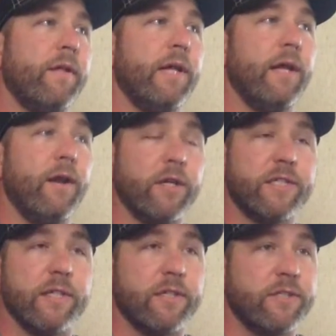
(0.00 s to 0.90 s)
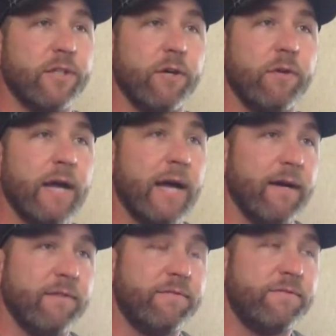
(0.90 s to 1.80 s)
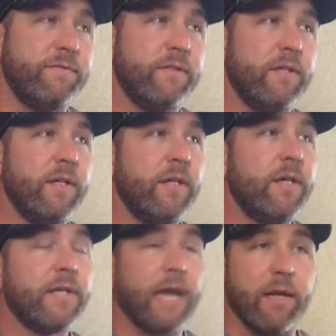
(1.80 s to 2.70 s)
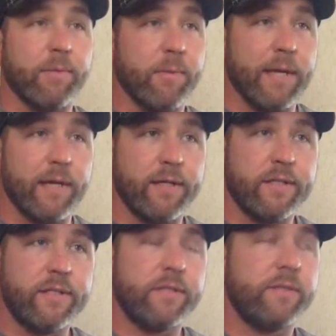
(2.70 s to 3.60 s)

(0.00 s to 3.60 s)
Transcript: and our chillers don't have kW meters,